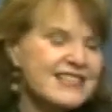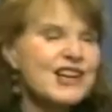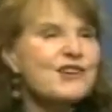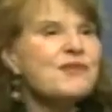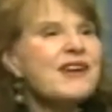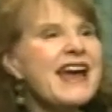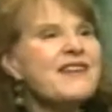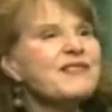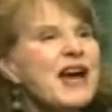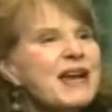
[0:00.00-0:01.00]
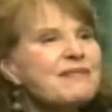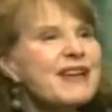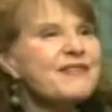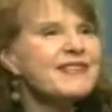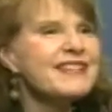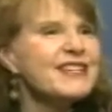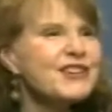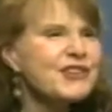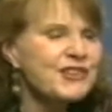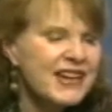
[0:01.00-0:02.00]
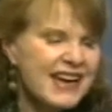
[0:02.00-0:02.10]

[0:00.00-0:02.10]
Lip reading: all we have time left to do.